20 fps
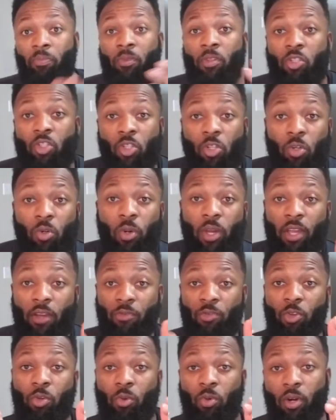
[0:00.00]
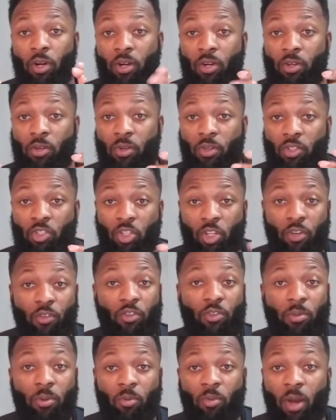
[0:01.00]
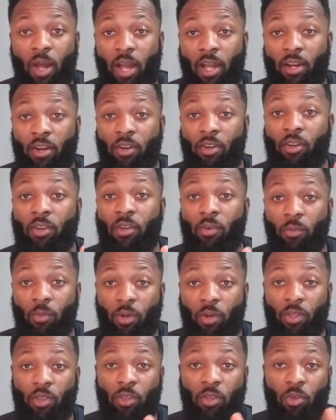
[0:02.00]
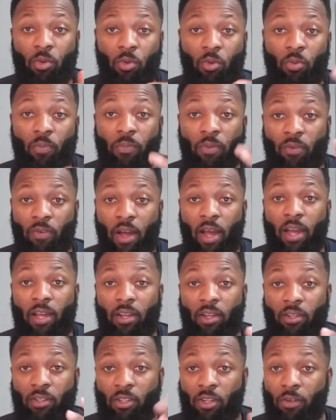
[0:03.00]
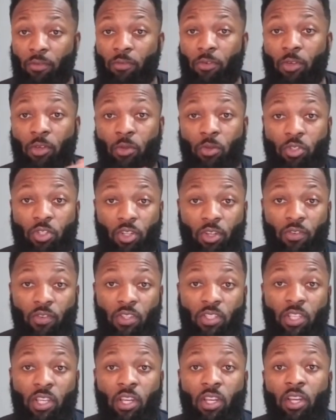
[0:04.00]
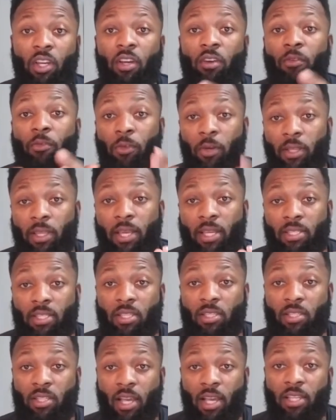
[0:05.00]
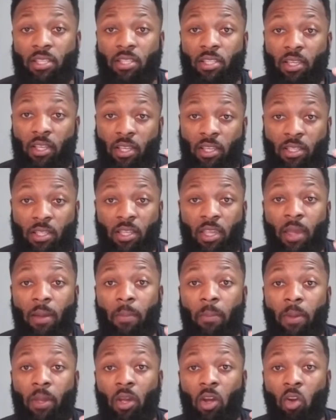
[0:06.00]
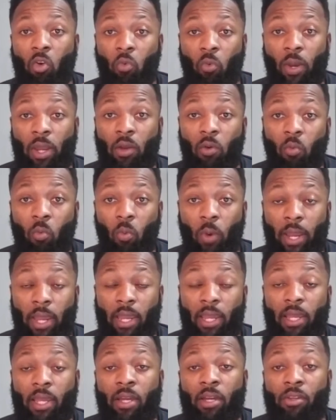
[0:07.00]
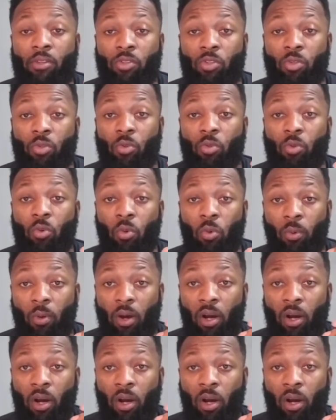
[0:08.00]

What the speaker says: So if you are a service provider, whether you provide a done-for-you service, freelancing sites can be a great way to